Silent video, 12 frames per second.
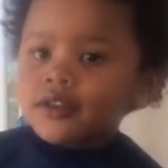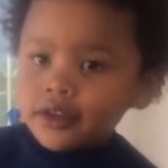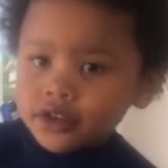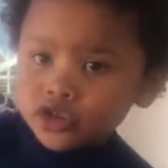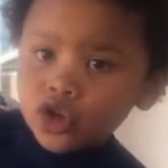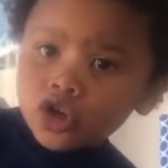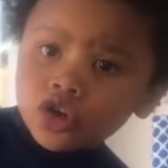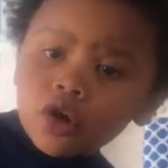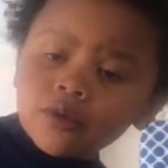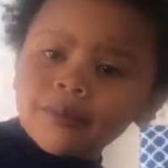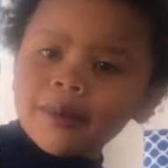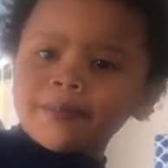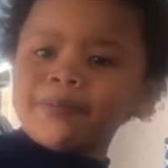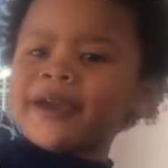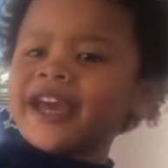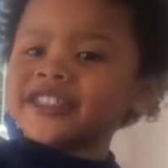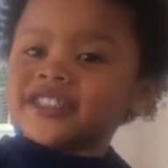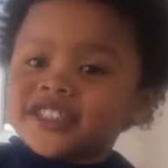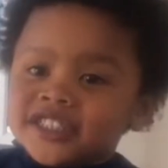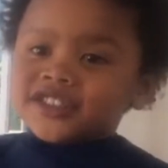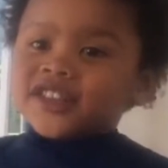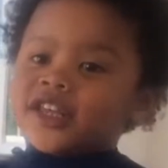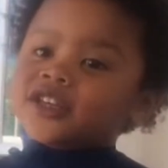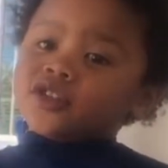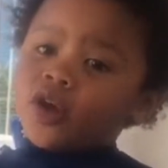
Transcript: These are not my panties. These